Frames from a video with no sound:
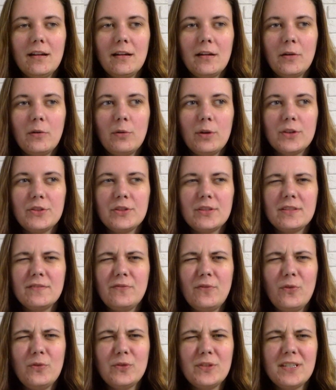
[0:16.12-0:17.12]
which is
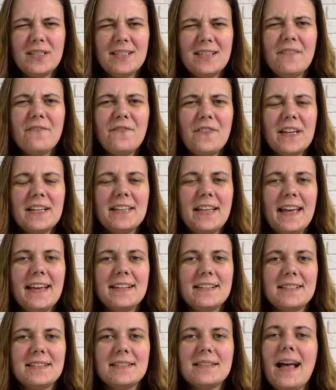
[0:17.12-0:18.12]
40-something
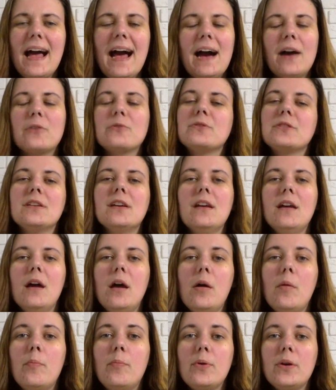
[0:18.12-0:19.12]
days out,
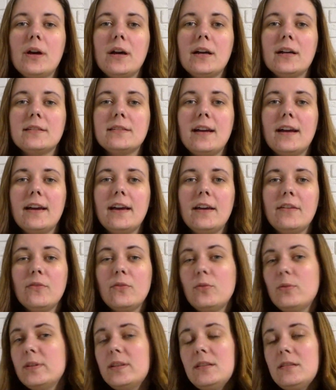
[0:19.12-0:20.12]
but I have
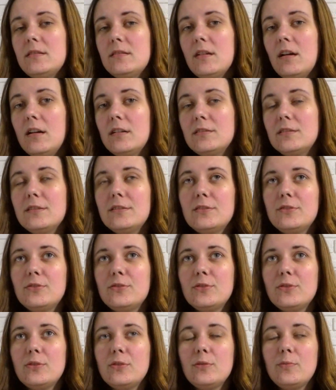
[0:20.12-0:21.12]
already started
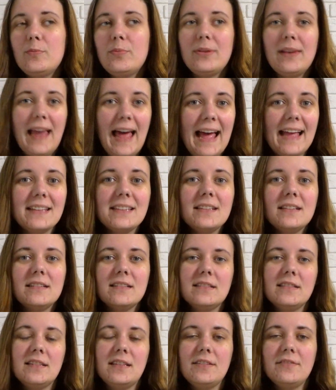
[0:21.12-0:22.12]
to plan
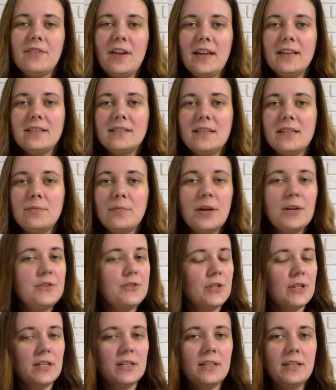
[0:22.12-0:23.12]
the event and my
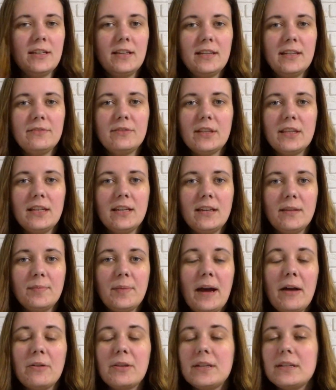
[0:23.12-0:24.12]
journey and everything
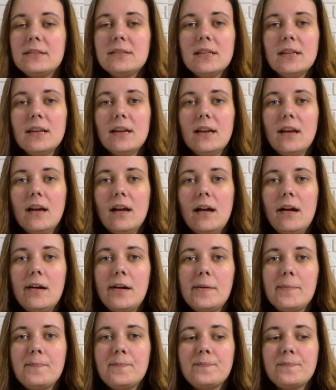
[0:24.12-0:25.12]
about it.
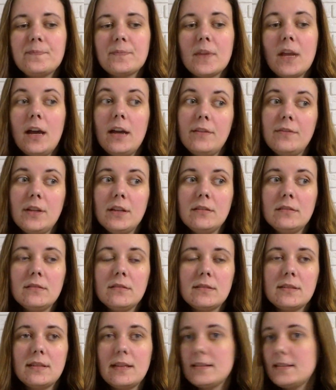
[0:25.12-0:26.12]
I have
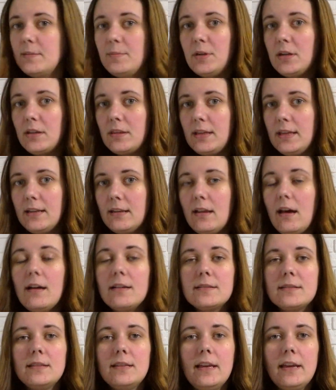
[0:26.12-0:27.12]
done a similar thing
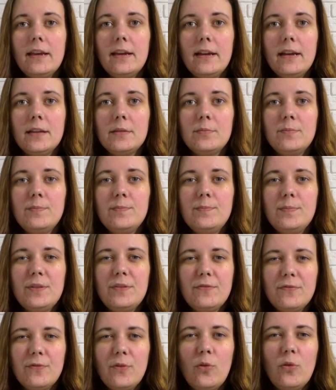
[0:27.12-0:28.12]
last year, and
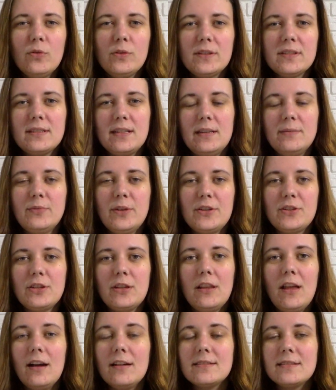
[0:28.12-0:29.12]
before the
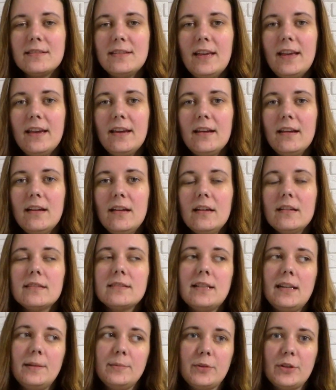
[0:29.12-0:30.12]
celebration last year,
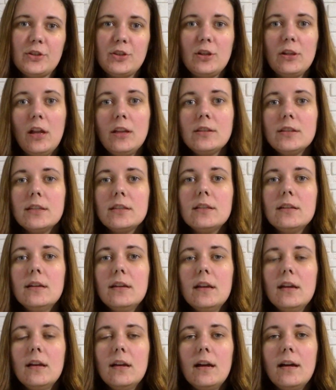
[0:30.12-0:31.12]
Celebration London,
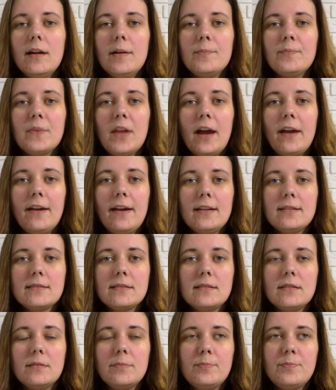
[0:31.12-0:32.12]
I
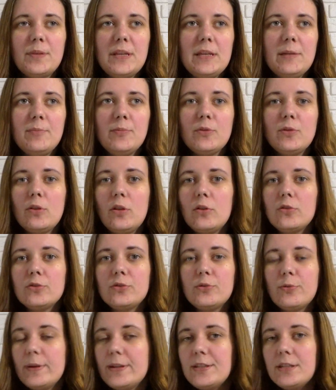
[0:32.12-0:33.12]
asked people
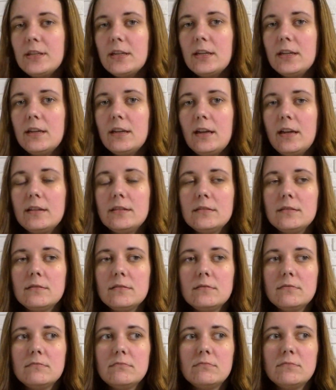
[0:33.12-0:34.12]
on Twitter
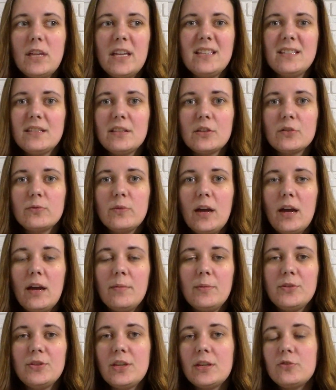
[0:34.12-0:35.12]
and
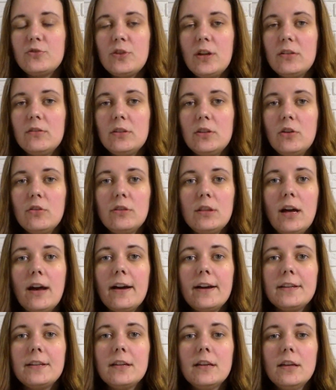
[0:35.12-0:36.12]
Instagram and just generally
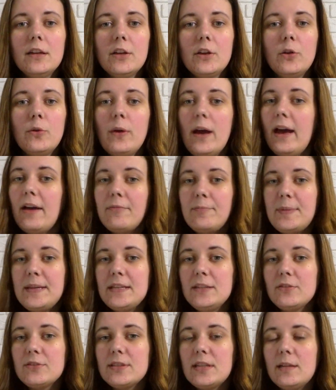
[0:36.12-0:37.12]
online who have
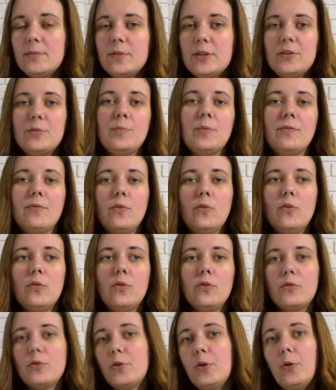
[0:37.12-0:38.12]
been to Celebration
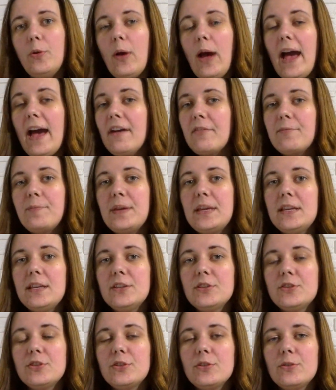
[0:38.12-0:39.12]
before or who have
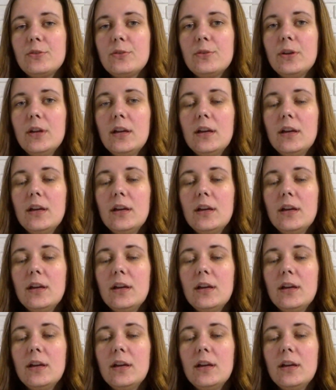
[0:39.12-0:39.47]
been to